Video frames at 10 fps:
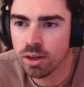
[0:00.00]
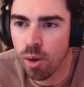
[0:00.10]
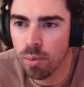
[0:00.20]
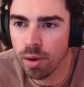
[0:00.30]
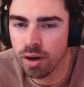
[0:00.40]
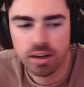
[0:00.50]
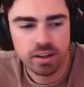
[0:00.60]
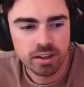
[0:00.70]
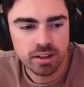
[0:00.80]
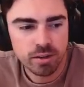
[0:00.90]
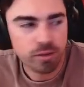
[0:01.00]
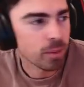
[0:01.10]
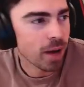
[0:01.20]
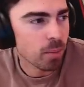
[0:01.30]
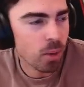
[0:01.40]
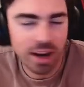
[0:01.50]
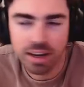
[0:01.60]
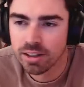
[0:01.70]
combo from our boy.